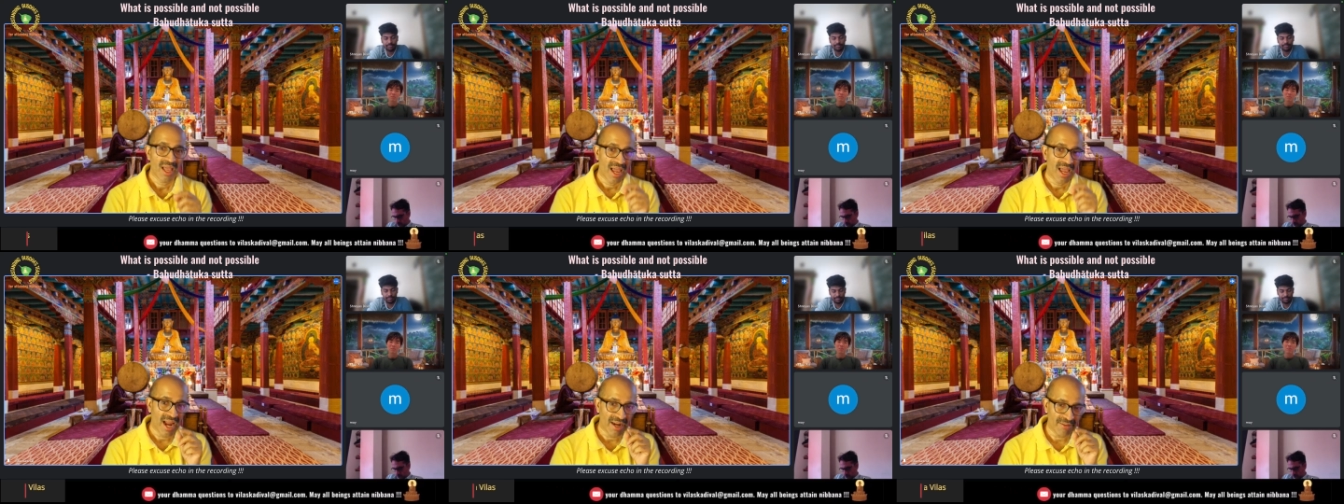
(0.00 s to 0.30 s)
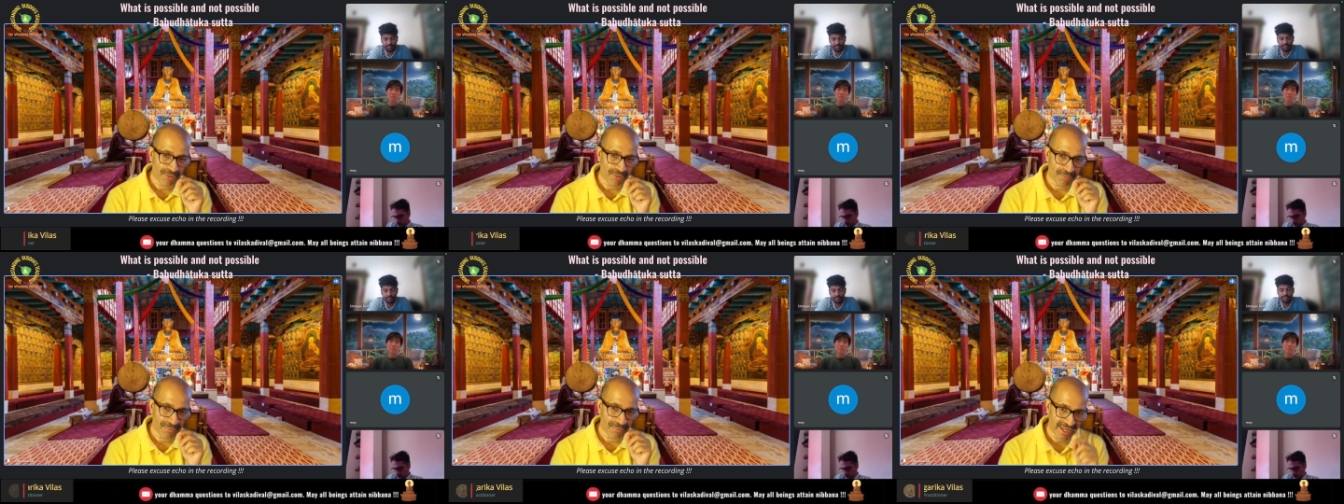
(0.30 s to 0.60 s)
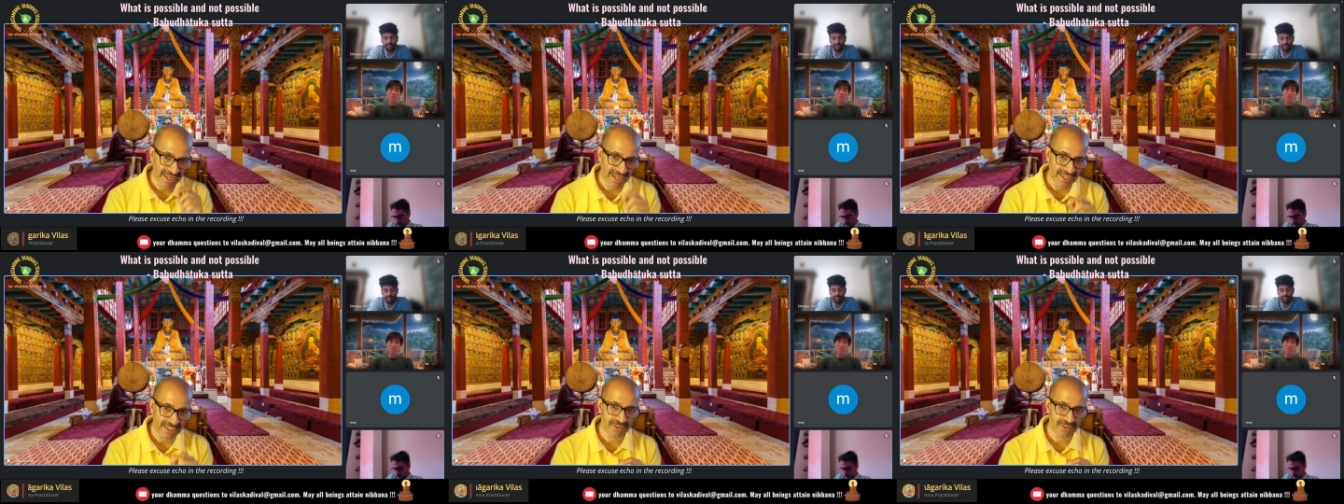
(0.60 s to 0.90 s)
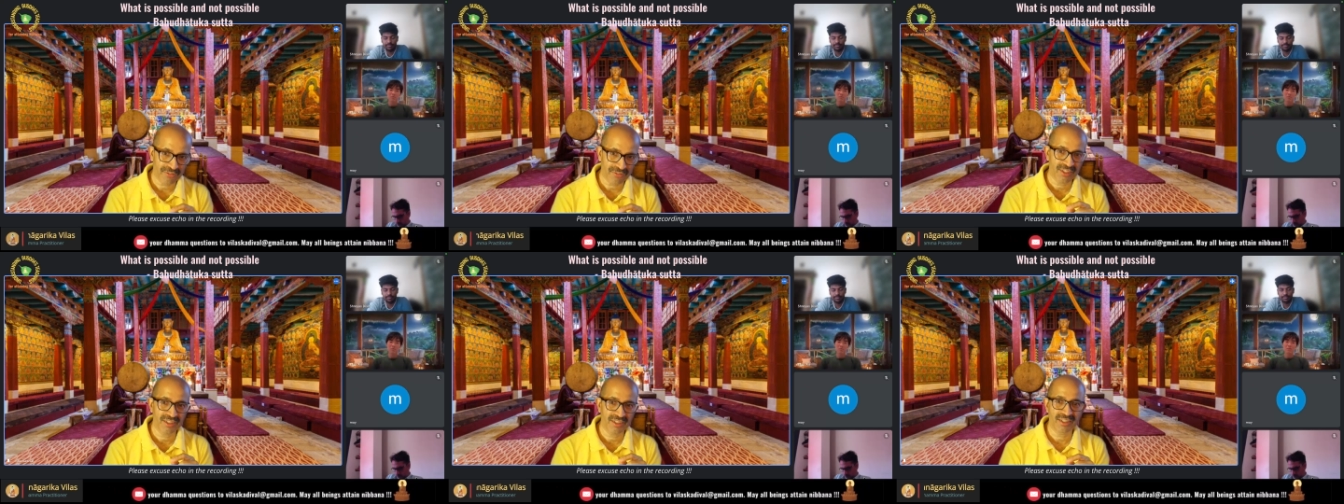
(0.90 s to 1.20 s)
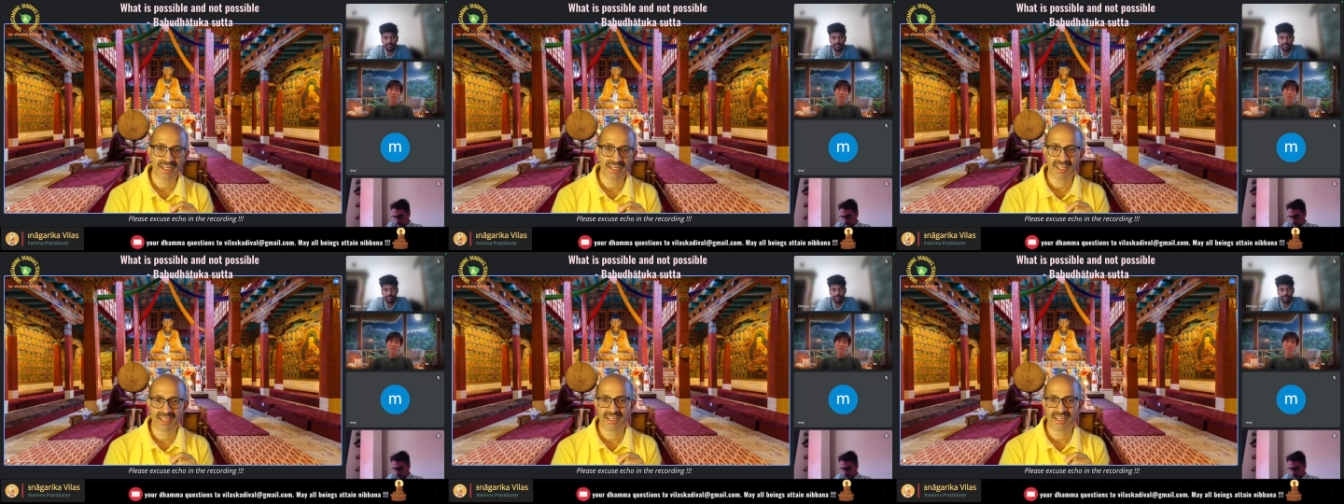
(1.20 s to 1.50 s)
And from age of
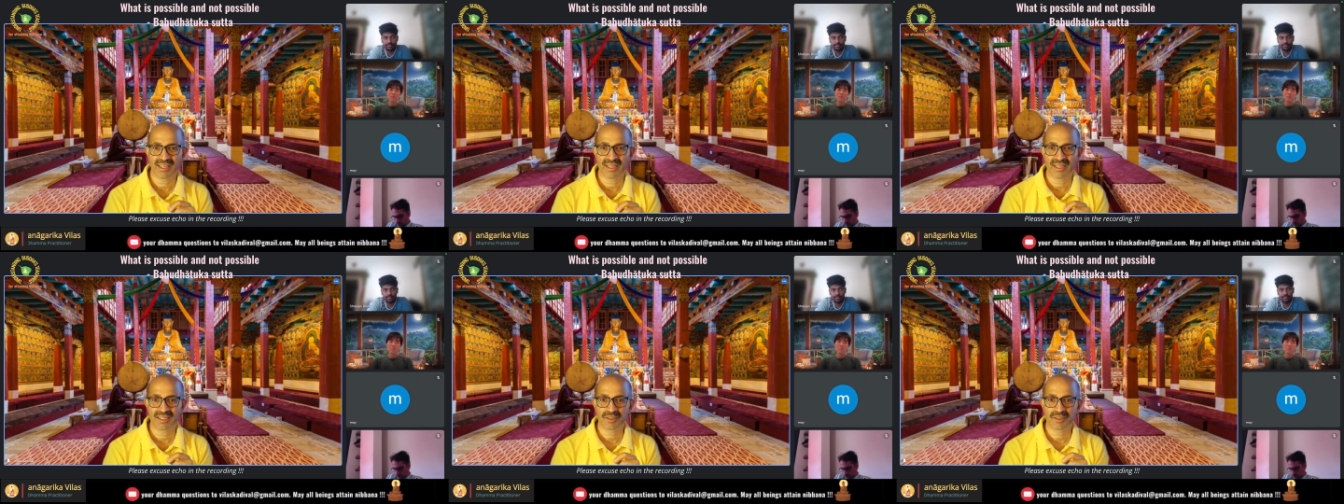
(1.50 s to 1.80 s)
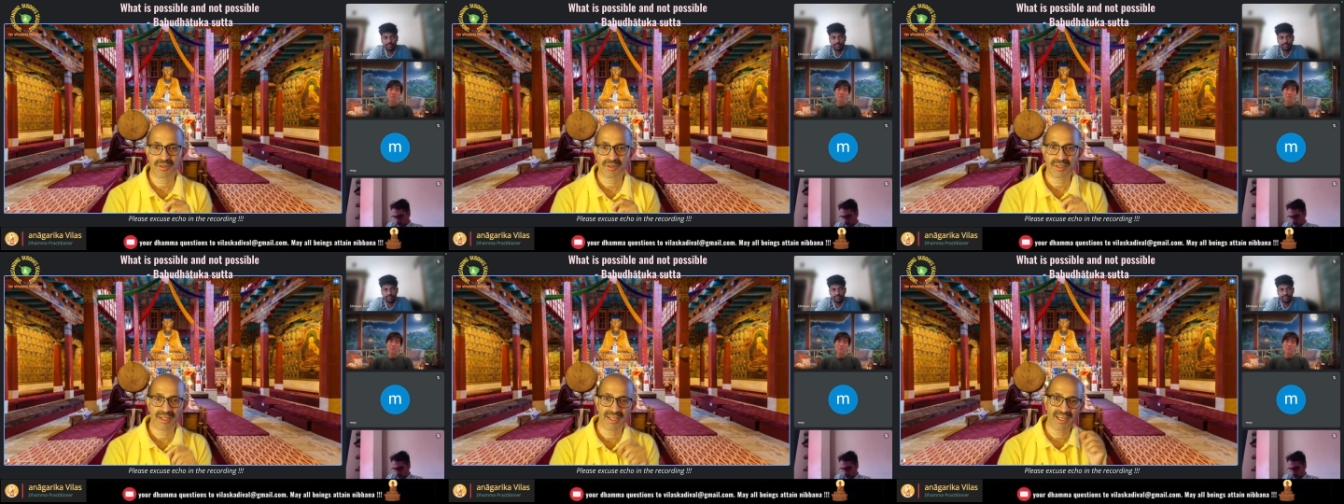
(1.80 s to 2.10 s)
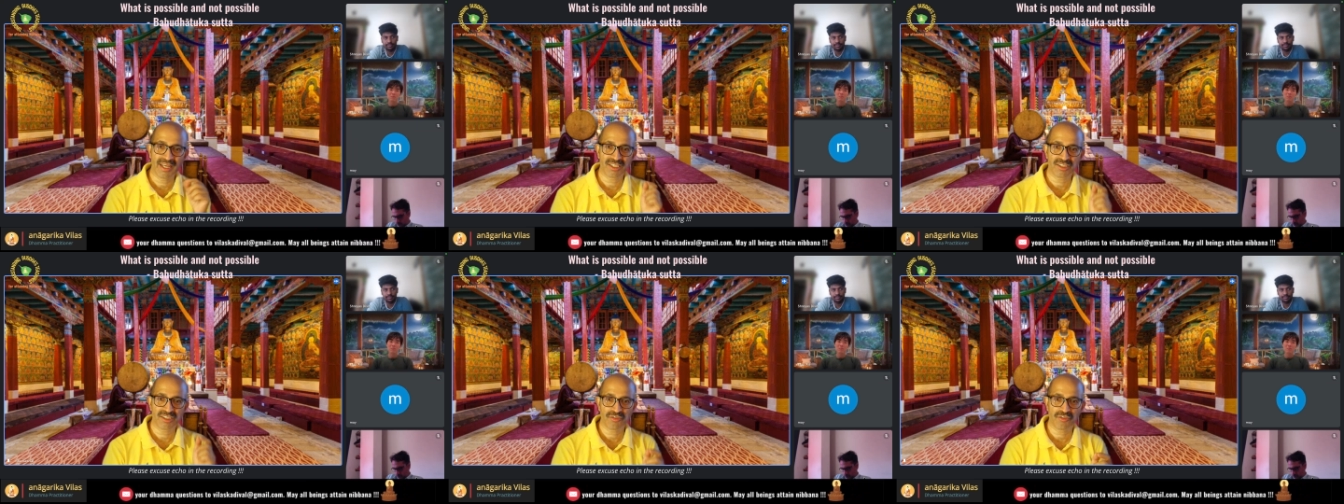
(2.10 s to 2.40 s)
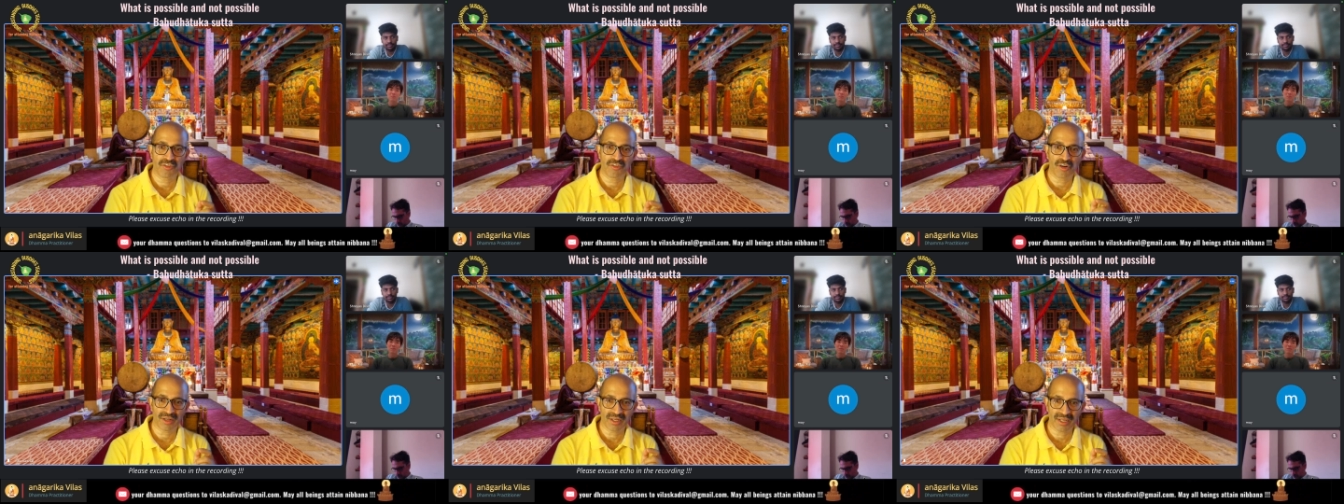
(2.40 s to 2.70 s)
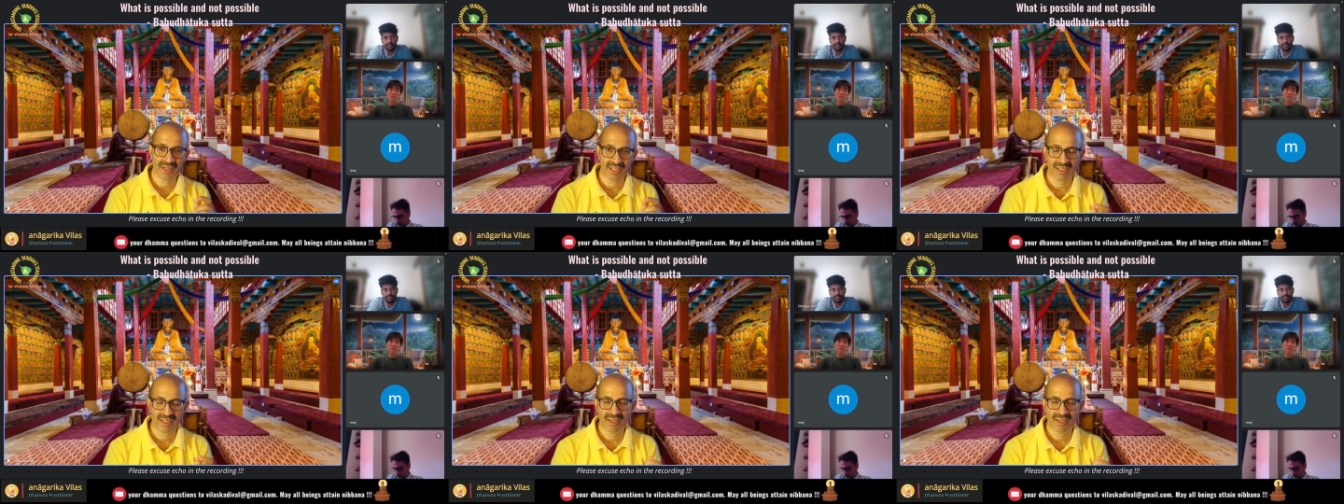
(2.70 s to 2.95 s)
30 to the age of 40,